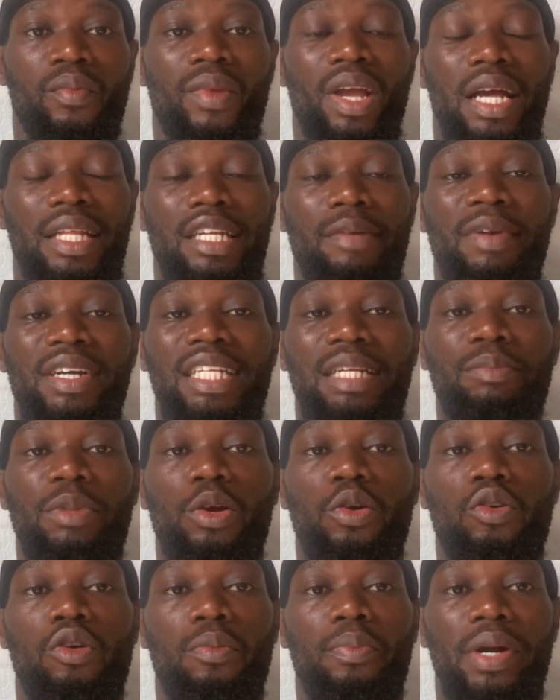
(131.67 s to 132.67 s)
And then by the time that
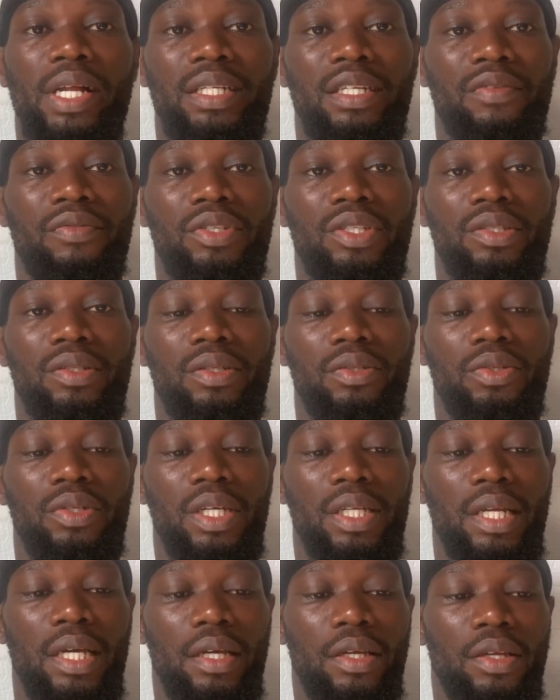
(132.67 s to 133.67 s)
compiling everything
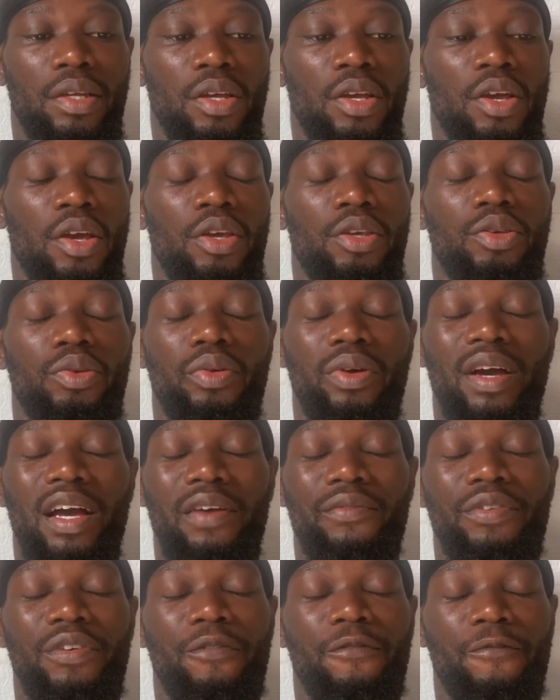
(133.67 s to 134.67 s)
together, you have
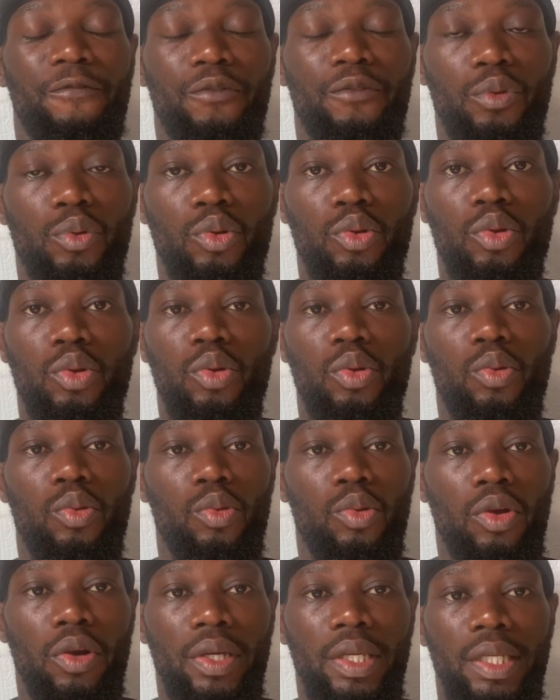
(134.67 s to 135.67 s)
a full
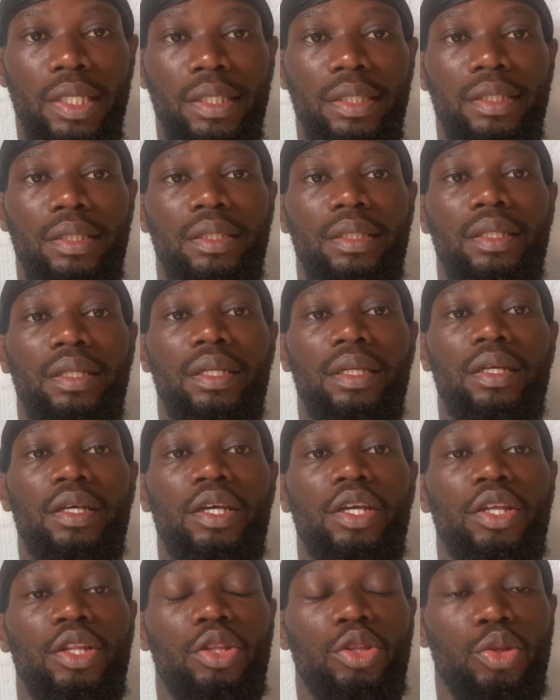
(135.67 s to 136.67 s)
working
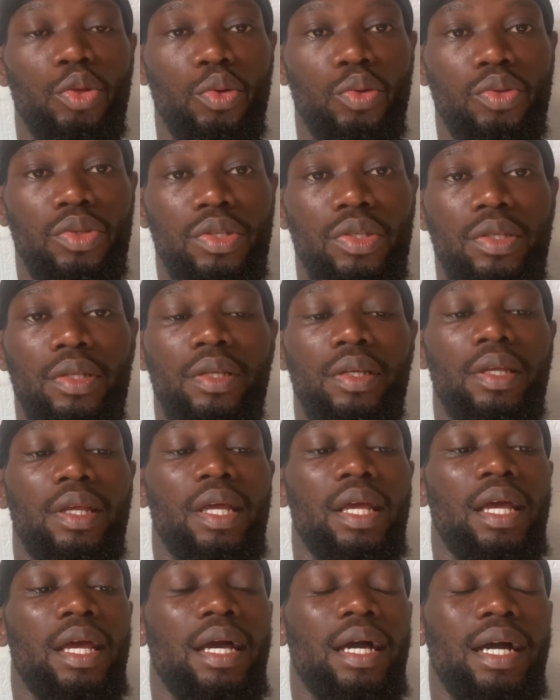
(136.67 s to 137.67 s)
notes.
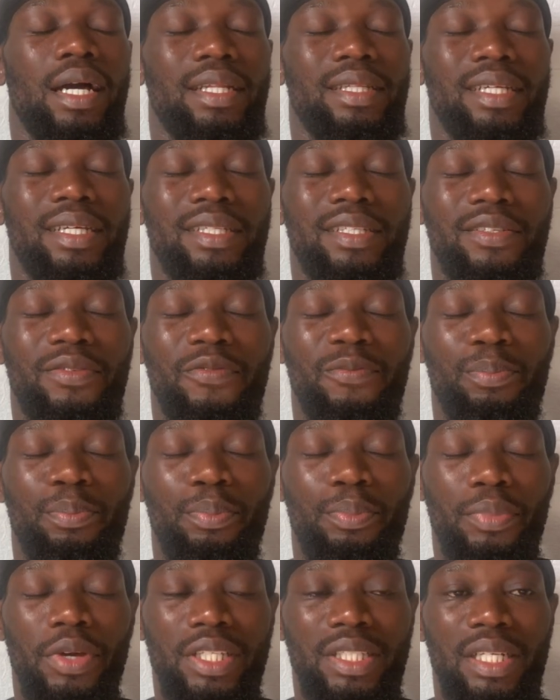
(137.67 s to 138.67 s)
And then the
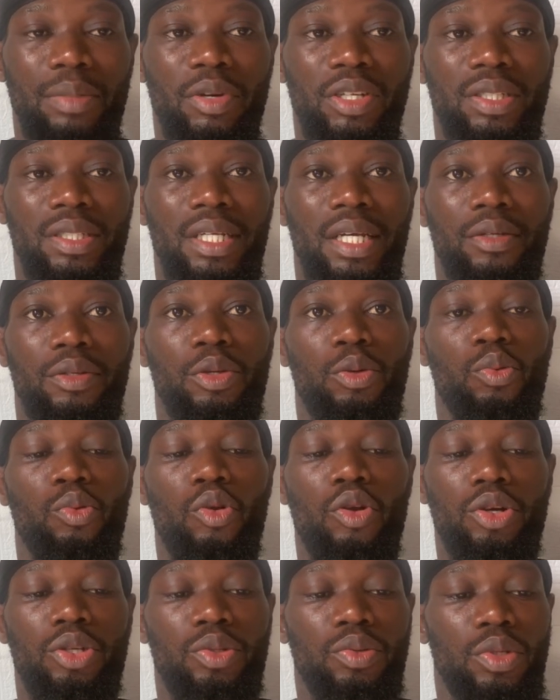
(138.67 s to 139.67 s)
best thing about it that it
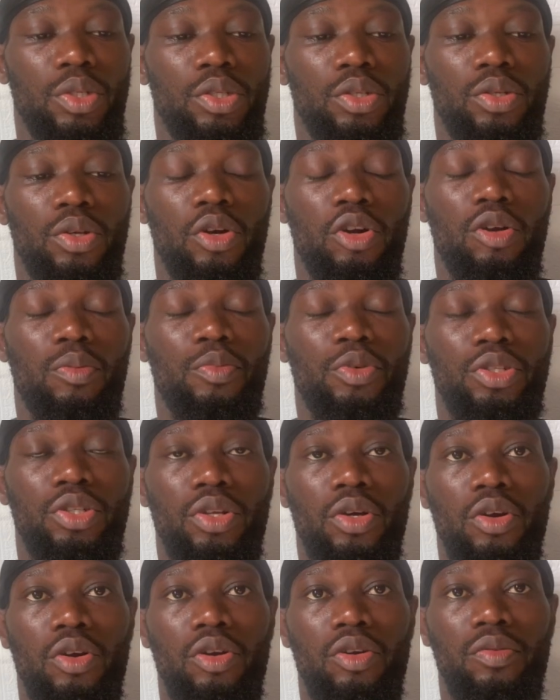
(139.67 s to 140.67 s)
works with almost
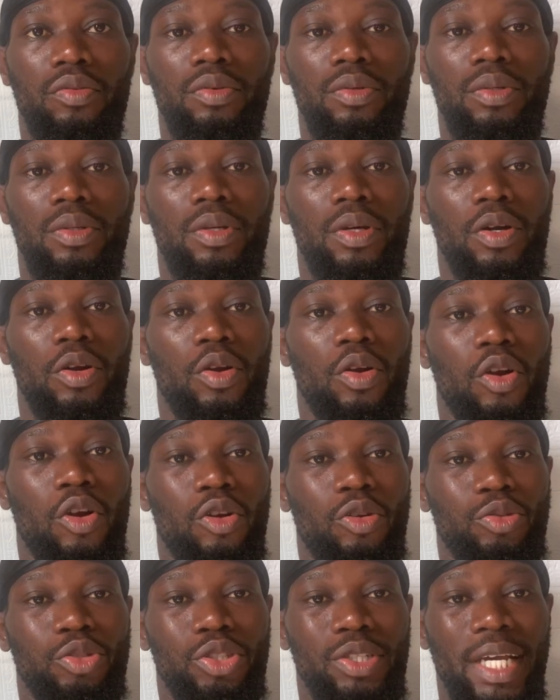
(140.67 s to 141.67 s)
all,
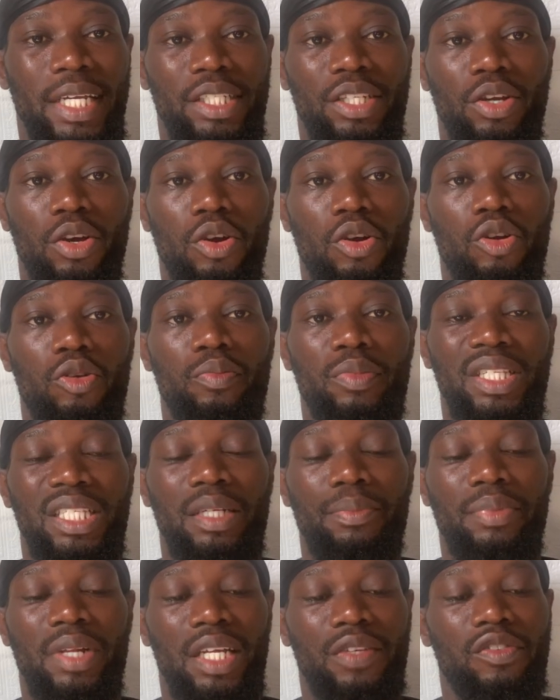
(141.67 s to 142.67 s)
or should I say all meeting
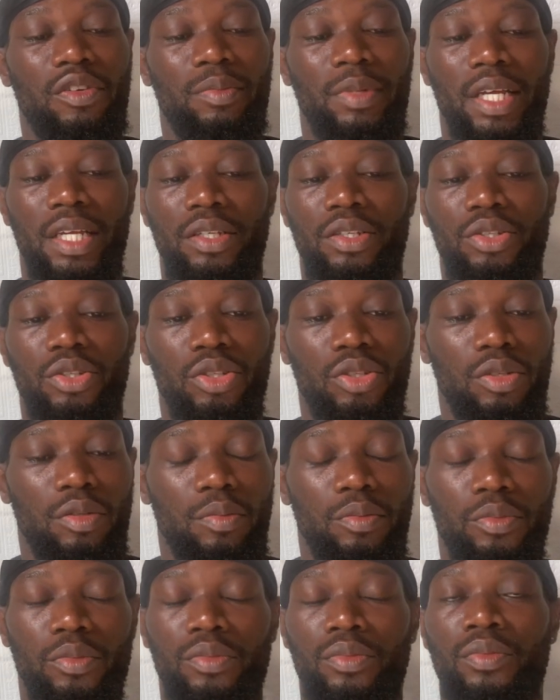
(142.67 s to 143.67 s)
platforms like
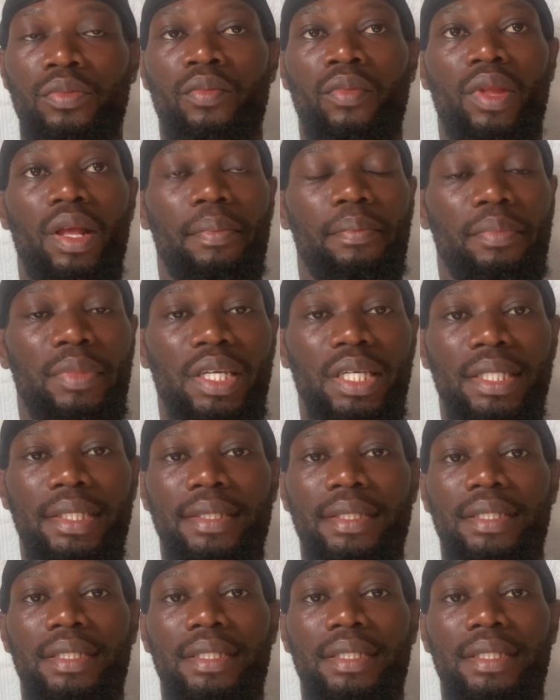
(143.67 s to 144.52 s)
Zoom, Meet,